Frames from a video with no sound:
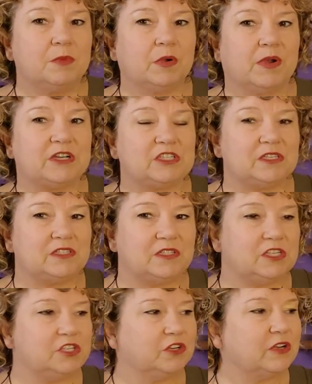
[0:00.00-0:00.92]
Progression
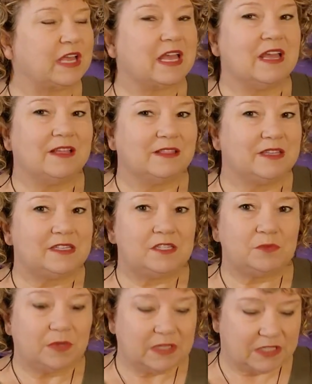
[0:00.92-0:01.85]
to the journey. This
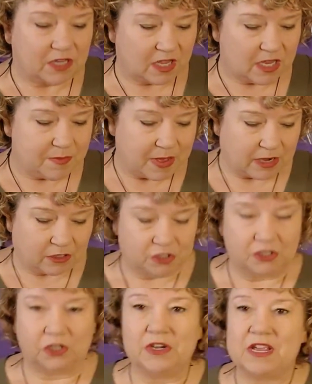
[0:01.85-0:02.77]
is really talking about our
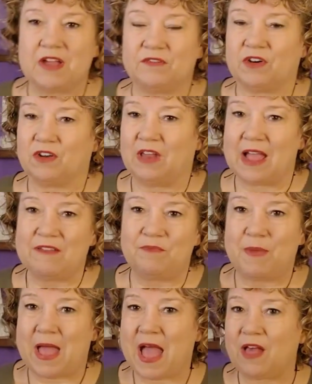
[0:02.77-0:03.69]
journey of our
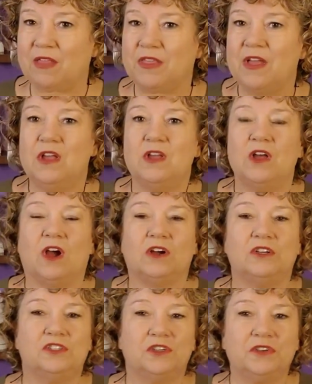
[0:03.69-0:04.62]
life path.
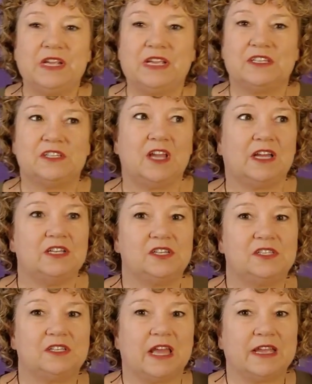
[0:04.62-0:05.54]
Our journey is not
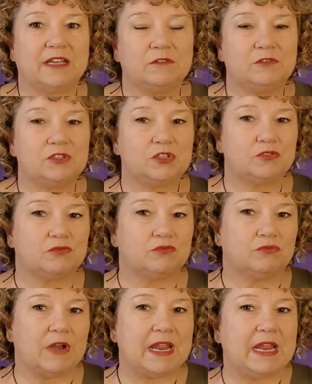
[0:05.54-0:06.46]
just like
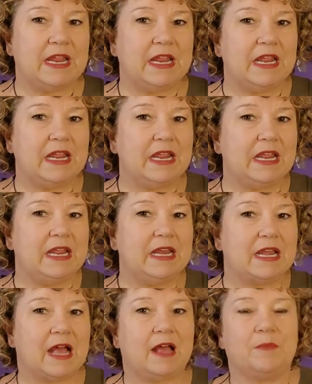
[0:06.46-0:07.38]

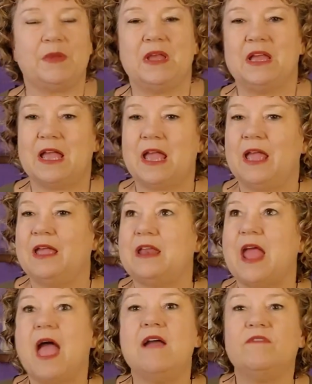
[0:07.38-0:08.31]
straight up.
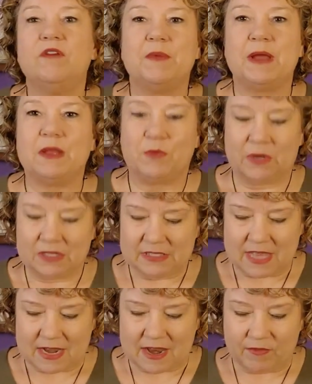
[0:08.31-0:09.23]
And everybody
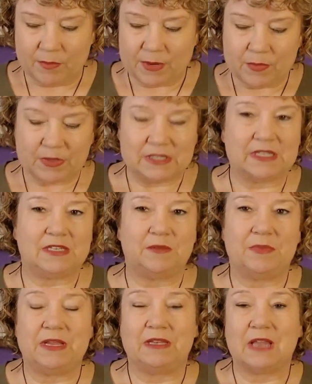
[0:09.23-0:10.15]
wants that. Everybody wants it
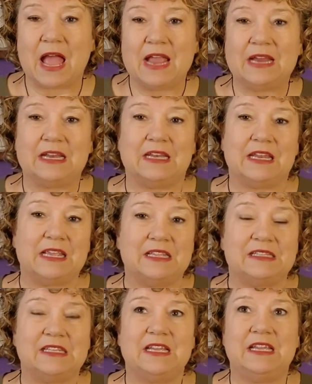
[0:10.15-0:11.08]
to be light and
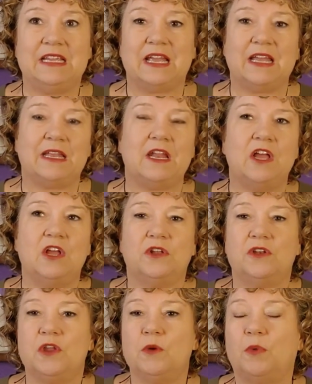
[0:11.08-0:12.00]
easy and
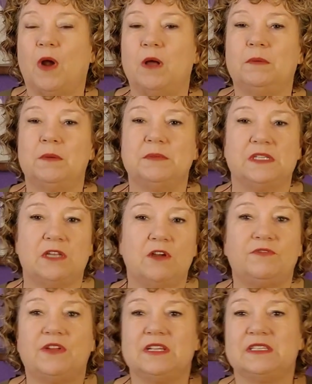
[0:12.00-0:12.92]
no problems and
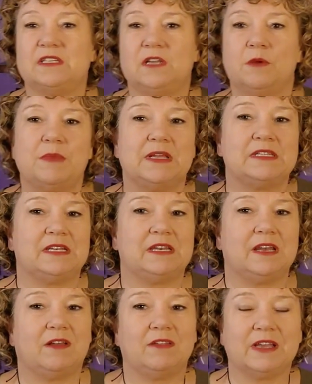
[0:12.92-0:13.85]
no fuss and no mess
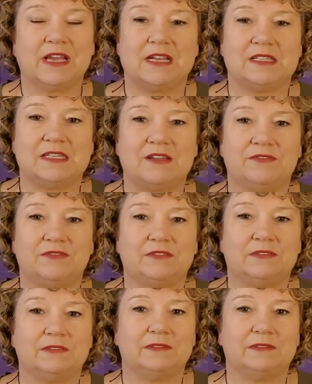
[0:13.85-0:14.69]
and all that kind of stuff